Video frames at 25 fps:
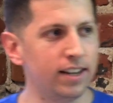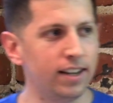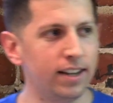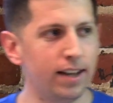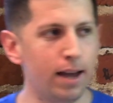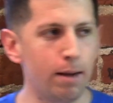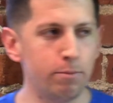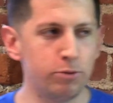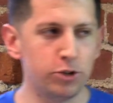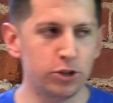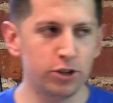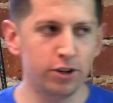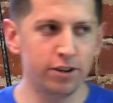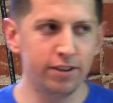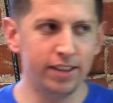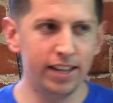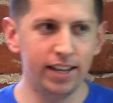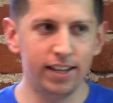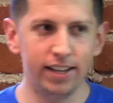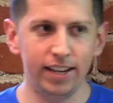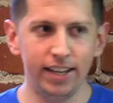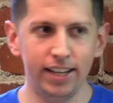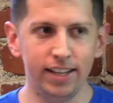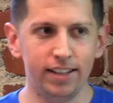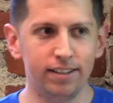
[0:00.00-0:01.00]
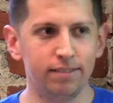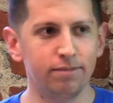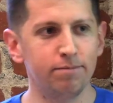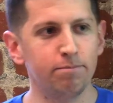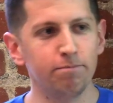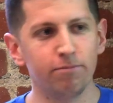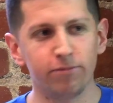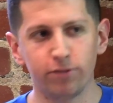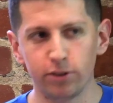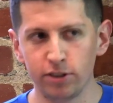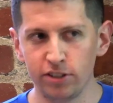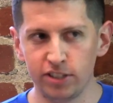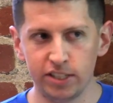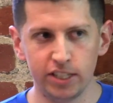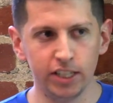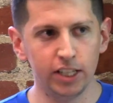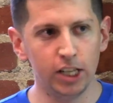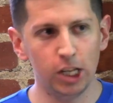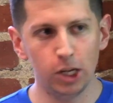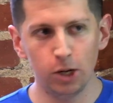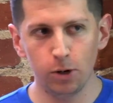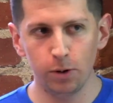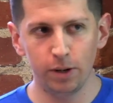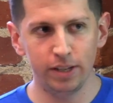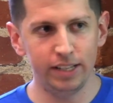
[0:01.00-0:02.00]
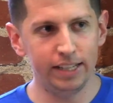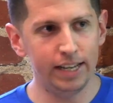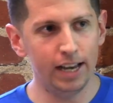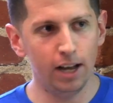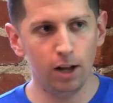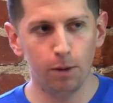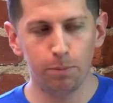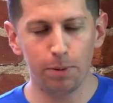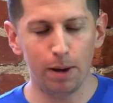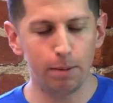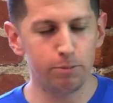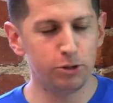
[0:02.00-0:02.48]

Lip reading: I'm sure that for Zillow and Yelp,